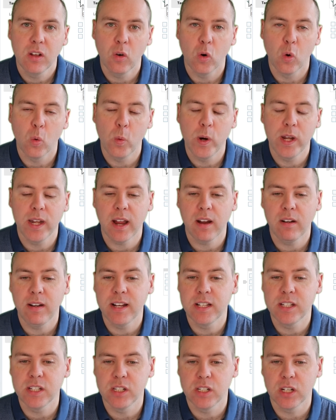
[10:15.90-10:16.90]
All we now
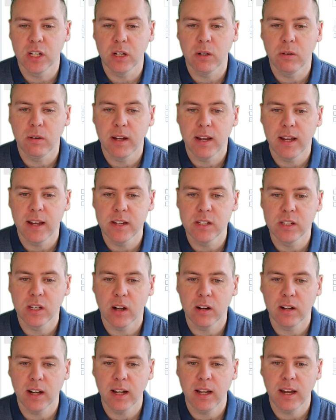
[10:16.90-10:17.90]
need to do is
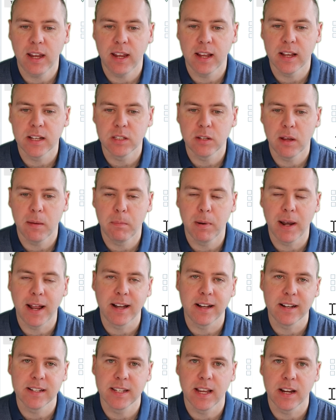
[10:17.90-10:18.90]
go down here to a
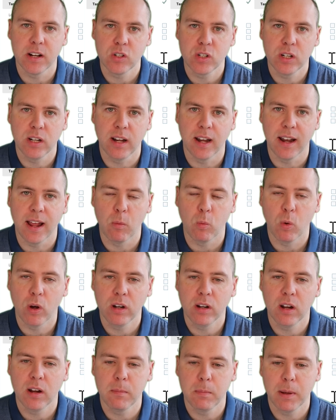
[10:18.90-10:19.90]
blank section in our
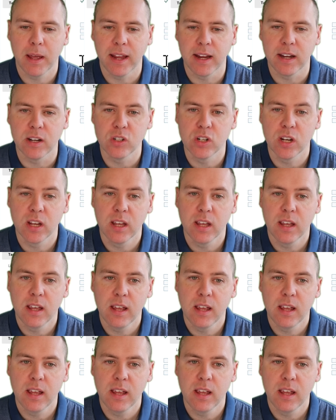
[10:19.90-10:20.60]
OneNote page.